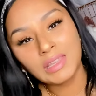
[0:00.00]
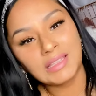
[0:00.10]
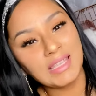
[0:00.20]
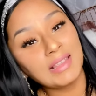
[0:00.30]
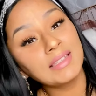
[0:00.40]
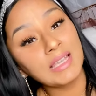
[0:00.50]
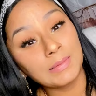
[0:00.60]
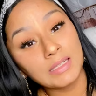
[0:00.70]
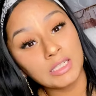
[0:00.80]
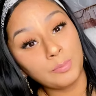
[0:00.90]
take the time
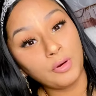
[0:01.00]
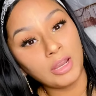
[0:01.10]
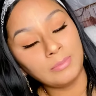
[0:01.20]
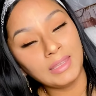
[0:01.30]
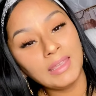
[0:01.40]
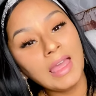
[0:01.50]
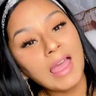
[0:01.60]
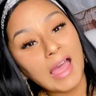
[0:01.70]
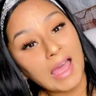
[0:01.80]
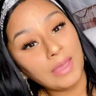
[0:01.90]
to support me,
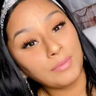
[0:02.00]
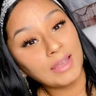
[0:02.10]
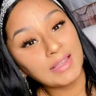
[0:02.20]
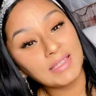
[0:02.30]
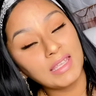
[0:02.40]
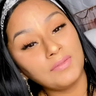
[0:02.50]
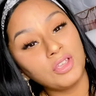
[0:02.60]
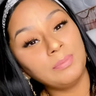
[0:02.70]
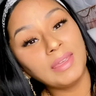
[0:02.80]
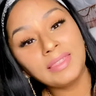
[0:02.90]
I would like to give you
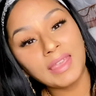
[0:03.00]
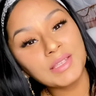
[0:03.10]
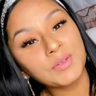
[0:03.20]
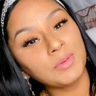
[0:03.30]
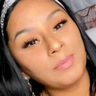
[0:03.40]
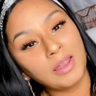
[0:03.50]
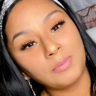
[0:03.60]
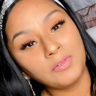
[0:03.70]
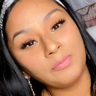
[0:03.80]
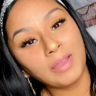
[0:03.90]
a big thanks from the
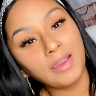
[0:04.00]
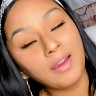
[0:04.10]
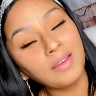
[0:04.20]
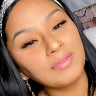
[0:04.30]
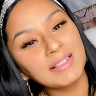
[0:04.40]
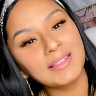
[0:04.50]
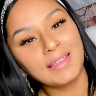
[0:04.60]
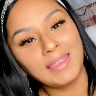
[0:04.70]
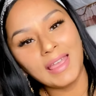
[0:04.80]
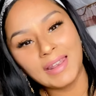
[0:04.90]
bottom of my heart. Once
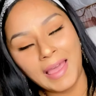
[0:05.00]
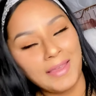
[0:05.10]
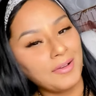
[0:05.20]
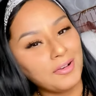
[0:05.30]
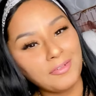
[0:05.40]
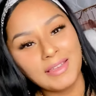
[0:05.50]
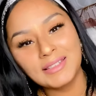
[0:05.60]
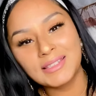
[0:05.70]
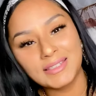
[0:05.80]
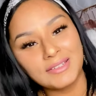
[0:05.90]
again, I always
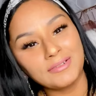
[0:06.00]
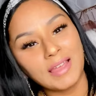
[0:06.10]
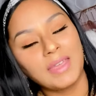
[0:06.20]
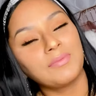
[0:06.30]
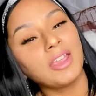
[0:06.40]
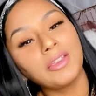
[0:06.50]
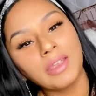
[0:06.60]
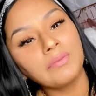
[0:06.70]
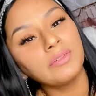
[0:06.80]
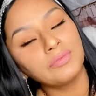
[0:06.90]
do. I'm very
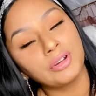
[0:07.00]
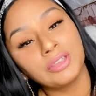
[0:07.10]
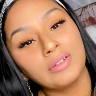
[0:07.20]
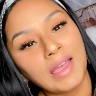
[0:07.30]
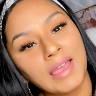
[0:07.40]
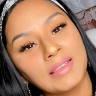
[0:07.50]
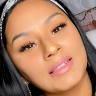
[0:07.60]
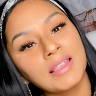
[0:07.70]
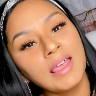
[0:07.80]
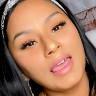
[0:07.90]
grateful for you
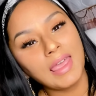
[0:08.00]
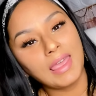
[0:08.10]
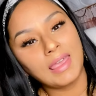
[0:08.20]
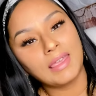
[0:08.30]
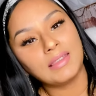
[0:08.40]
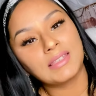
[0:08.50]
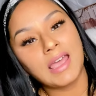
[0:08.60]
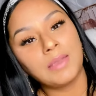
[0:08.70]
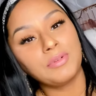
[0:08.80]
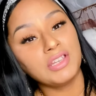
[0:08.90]
guys, and
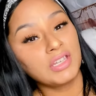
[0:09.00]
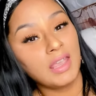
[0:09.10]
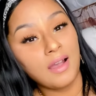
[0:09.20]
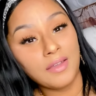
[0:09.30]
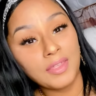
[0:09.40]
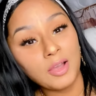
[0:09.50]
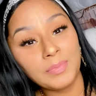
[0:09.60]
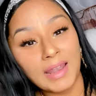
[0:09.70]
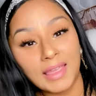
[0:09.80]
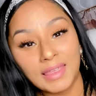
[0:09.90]
I appreciate all the help
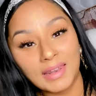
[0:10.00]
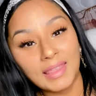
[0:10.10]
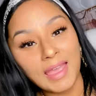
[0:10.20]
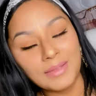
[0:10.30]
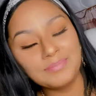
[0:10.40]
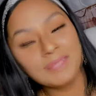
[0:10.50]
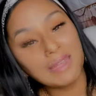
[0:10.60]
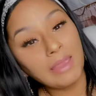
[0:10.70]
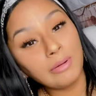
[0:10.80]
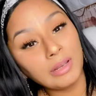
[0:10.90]
that I can get.
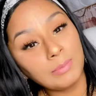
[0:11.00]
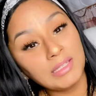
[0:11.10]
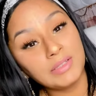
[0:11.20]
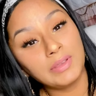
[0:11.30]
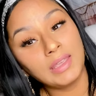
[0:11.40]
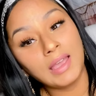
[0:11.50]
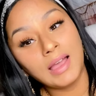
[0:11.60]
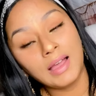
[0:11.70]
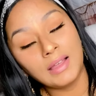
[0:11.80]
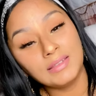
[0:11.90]
Today we're going to be doing
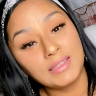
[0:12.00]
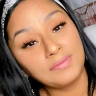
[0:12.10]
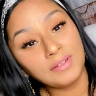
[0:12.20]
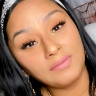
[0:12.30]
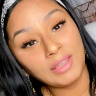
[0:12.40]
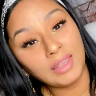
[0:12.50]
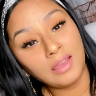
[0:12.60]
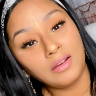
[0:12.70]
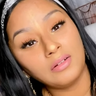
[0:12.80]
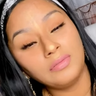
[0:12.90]
a different
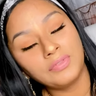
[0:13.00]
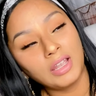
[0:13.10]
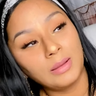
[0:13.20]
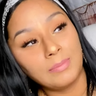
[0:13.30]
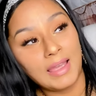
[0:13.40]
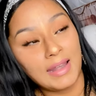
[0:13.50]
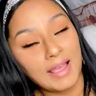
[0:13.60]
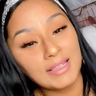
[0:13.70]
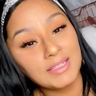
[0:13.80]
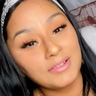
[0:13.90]
video from my
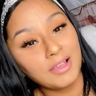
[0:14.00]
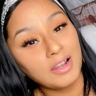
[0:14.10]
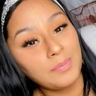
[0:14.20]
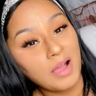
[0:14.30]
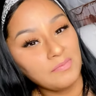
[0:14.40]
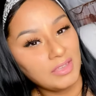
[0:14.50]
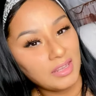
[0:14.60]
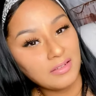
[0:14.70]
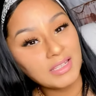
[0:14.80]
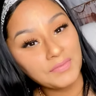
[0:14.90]
last two ColourPop
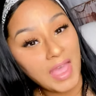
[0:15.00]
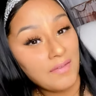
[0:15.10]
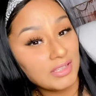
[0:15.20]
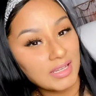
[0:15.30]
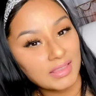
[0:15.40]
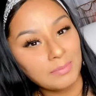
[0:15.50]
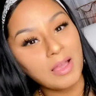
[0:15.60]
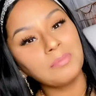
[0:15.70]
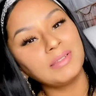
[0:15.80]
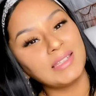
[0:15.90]
videos. If you haven't checked them
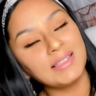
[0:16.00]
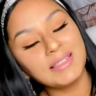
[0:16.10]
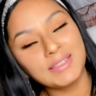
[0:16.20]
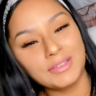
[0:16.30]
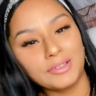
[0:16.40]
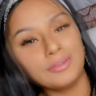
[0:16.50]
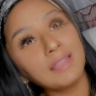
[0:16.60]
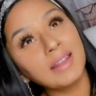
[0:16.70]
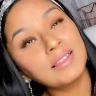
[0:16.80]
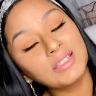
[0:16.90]
out, please do.
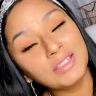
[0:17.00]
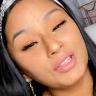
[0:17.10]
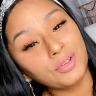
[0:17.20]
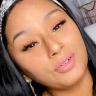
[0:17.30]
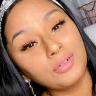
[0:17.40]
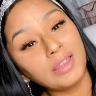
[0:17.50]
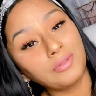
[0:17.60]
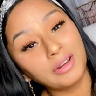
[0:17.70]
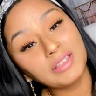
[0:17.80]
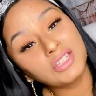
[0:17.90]
I decided to do in
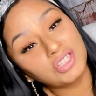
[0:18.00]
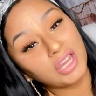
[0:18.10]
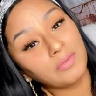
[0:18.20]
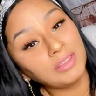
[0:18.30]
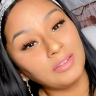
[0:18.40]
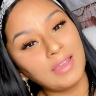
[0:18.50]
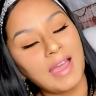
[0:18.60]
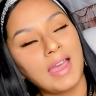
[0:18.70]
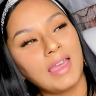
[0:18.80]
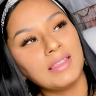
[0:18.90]
order to share with you
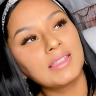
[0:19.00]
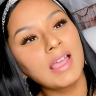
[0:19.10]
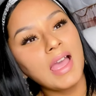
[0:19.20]
guys